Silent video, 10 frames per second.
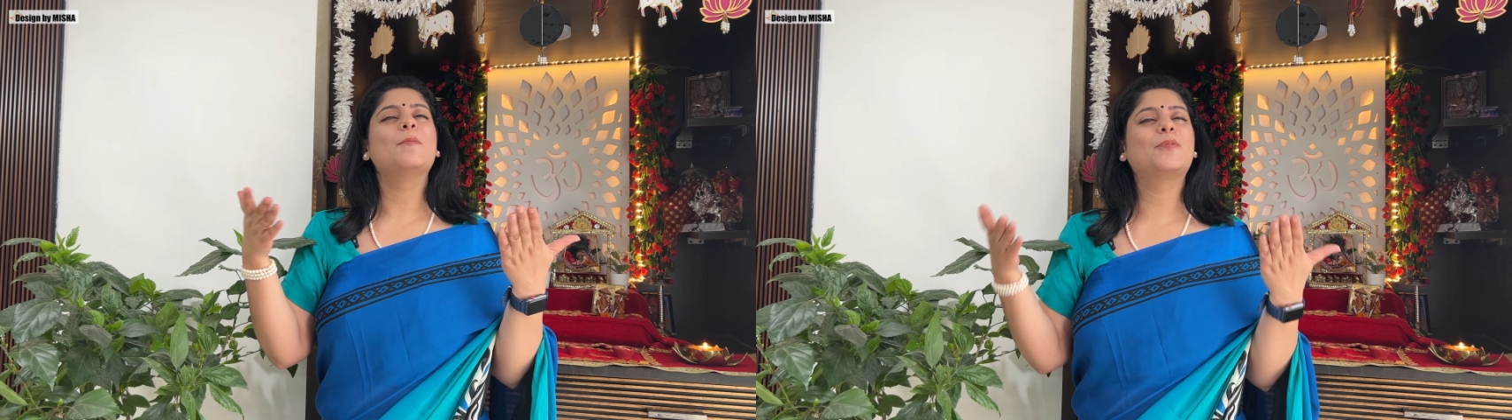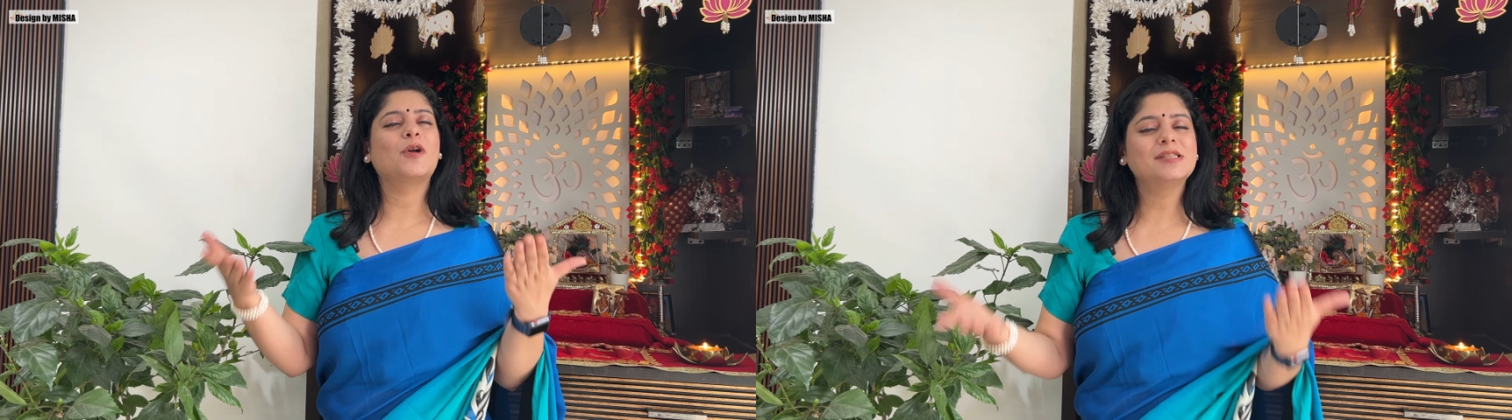
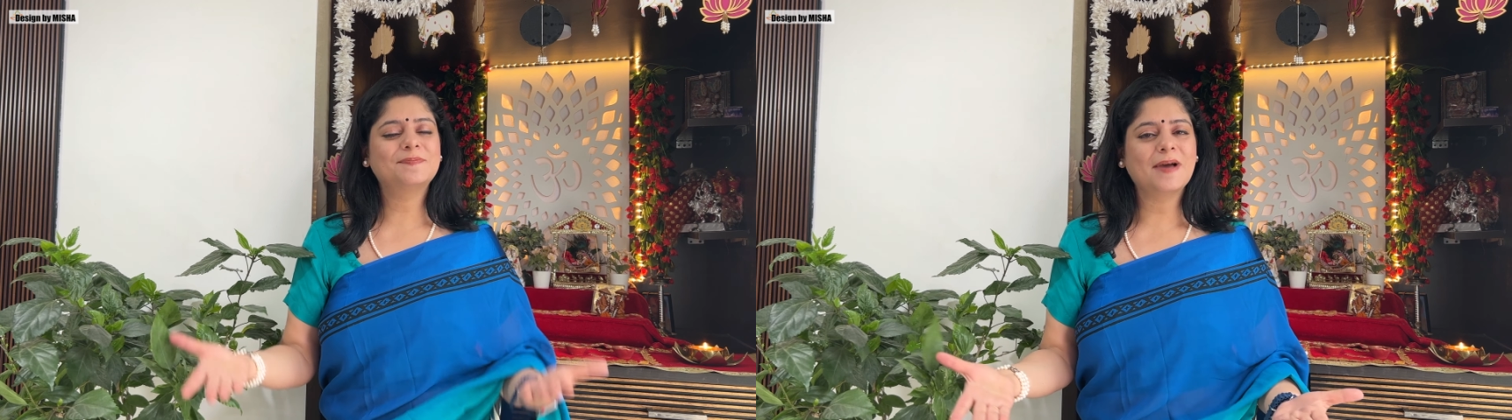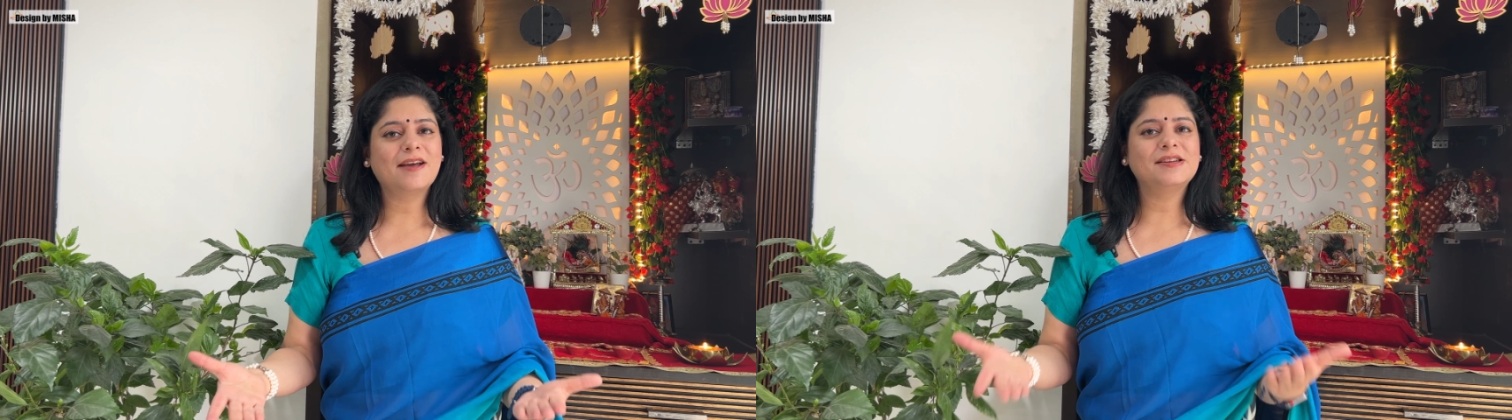
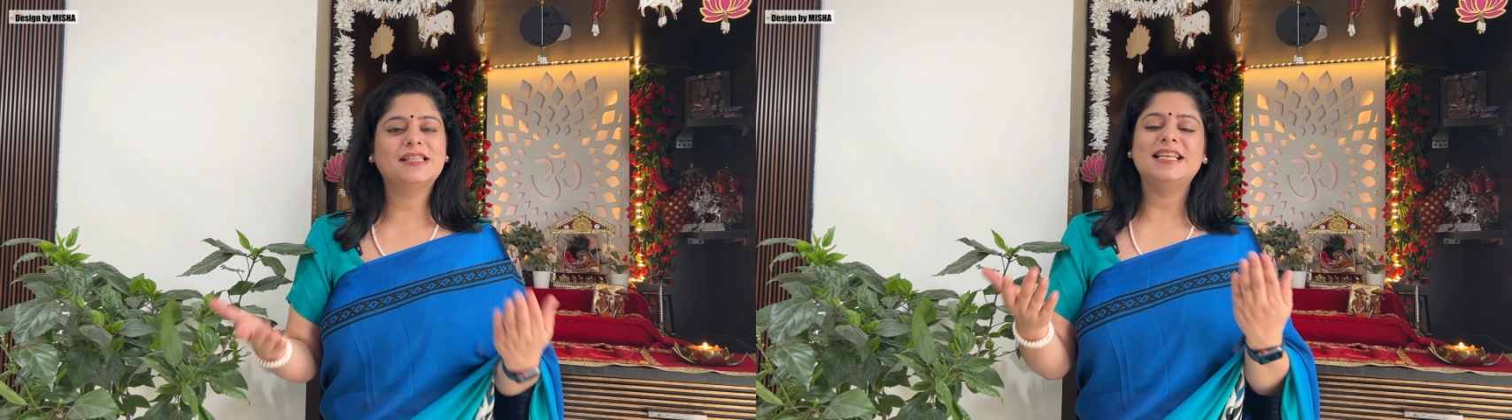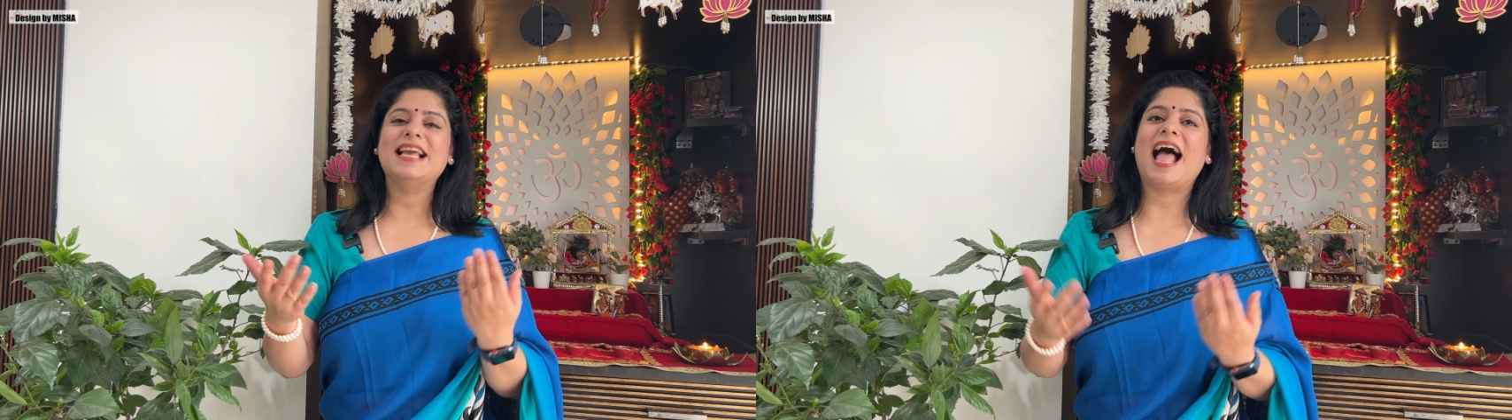
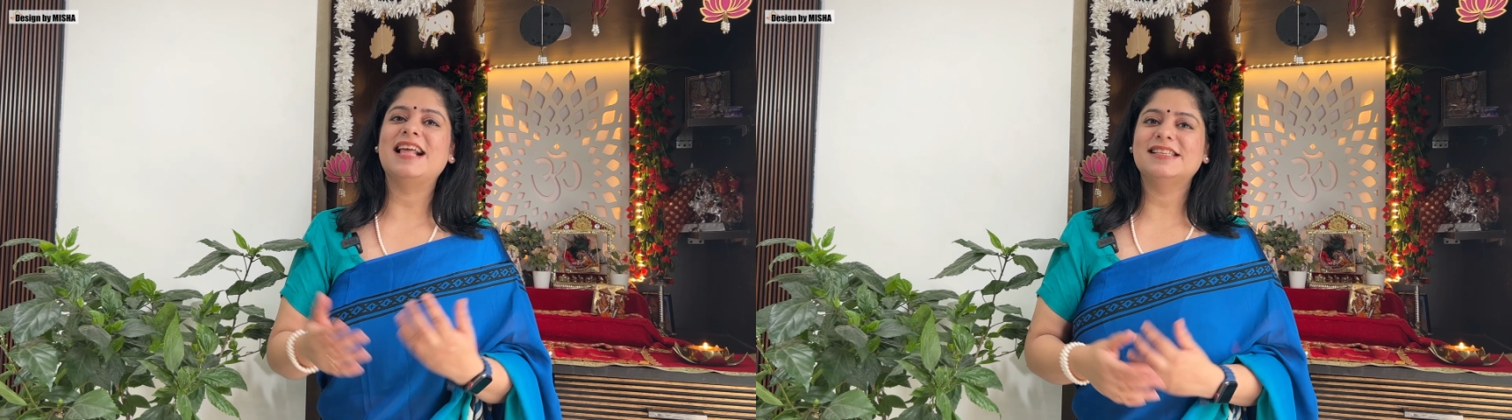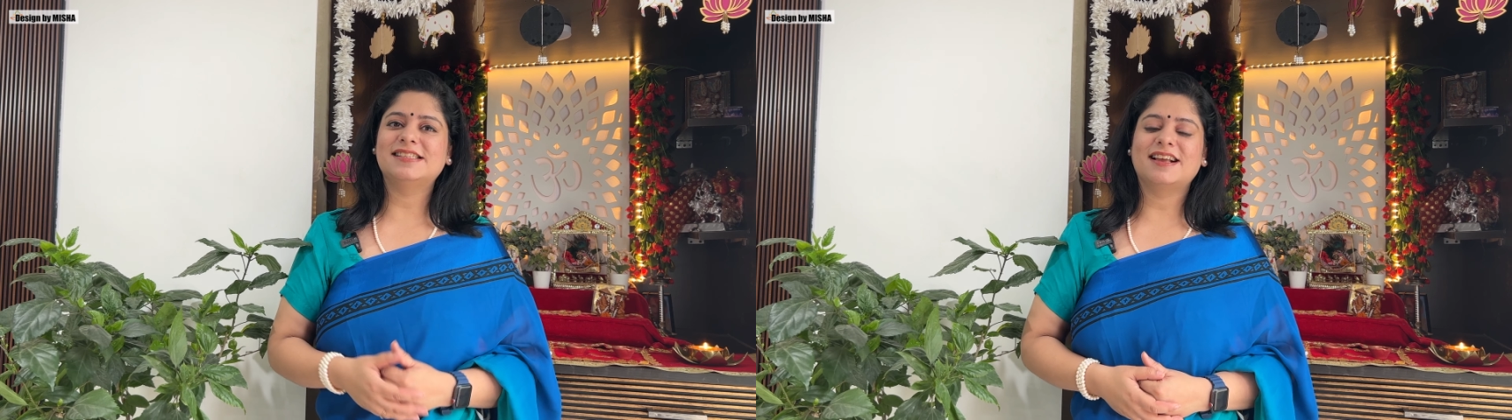prosperity
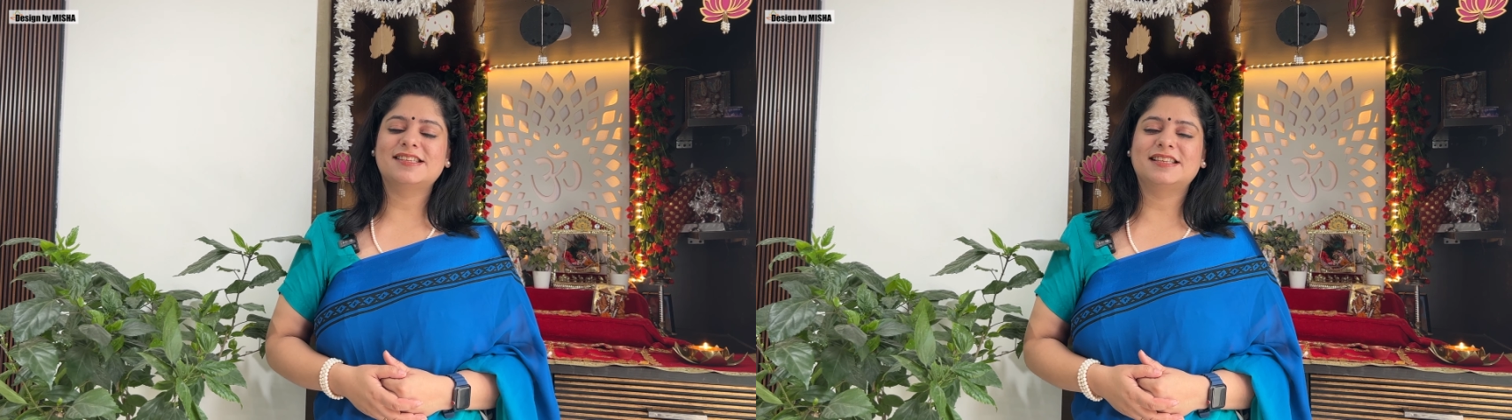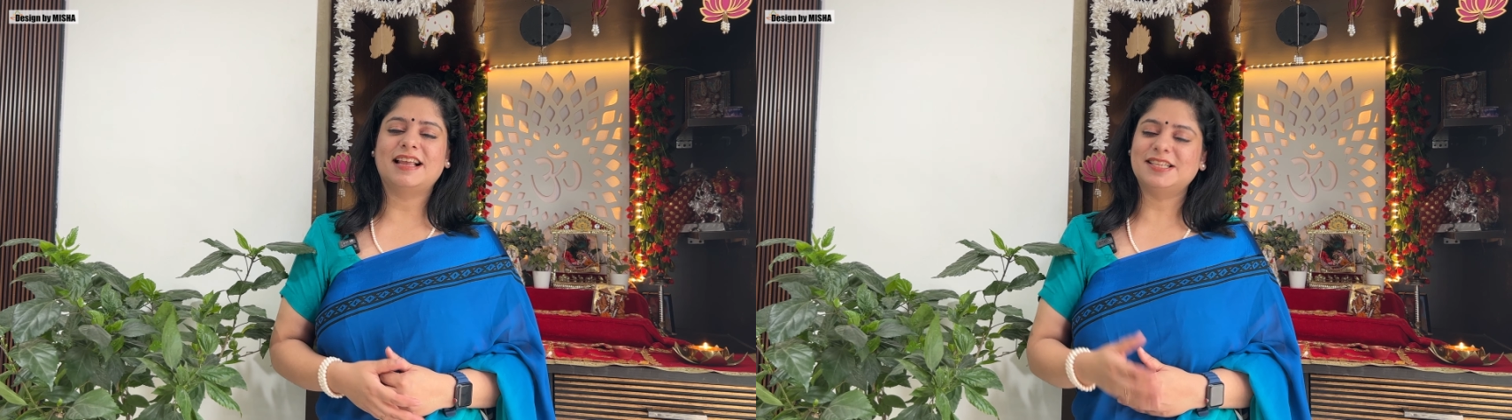and
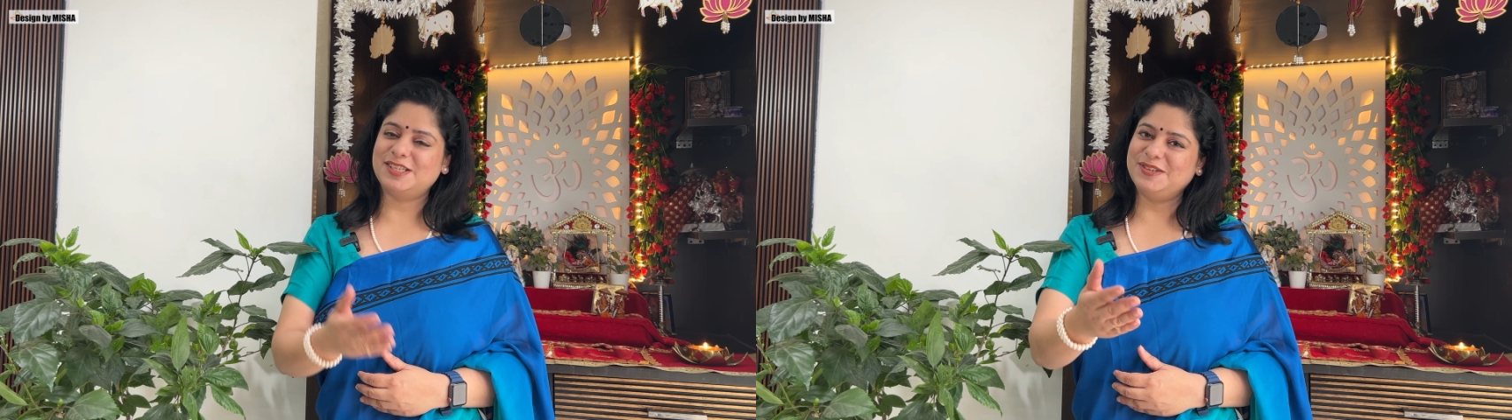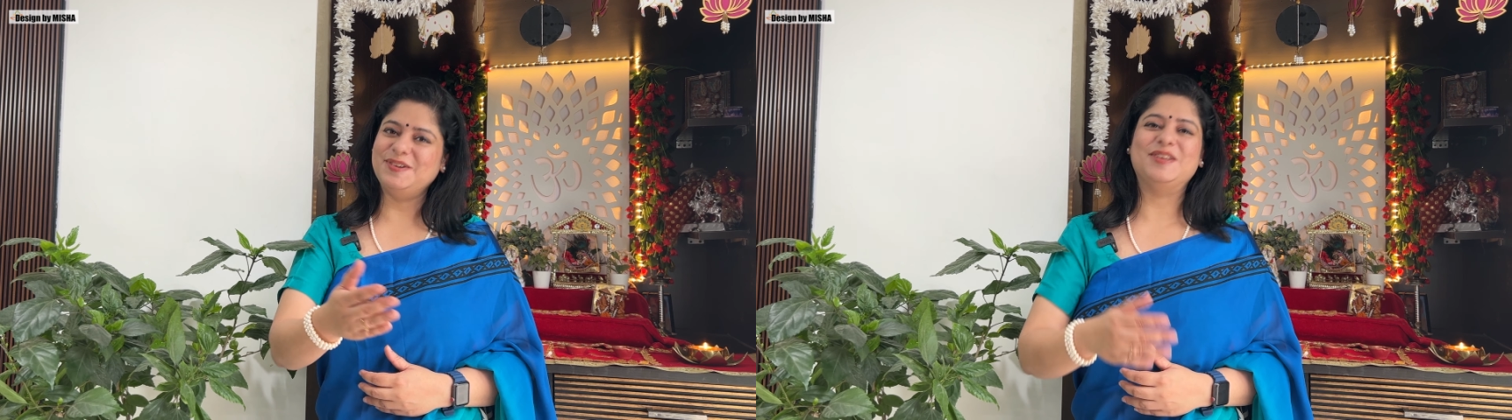success
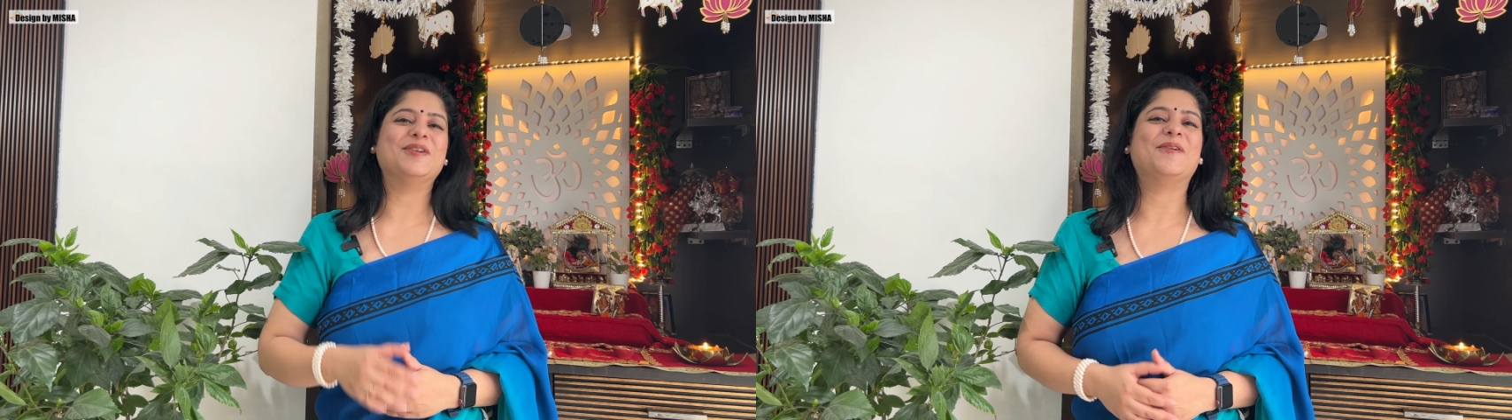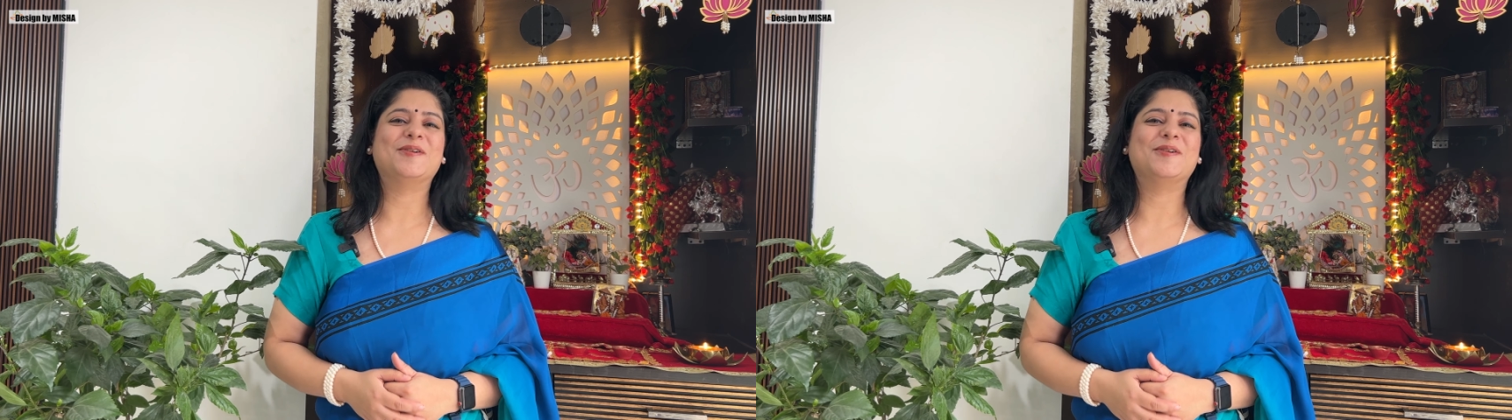to your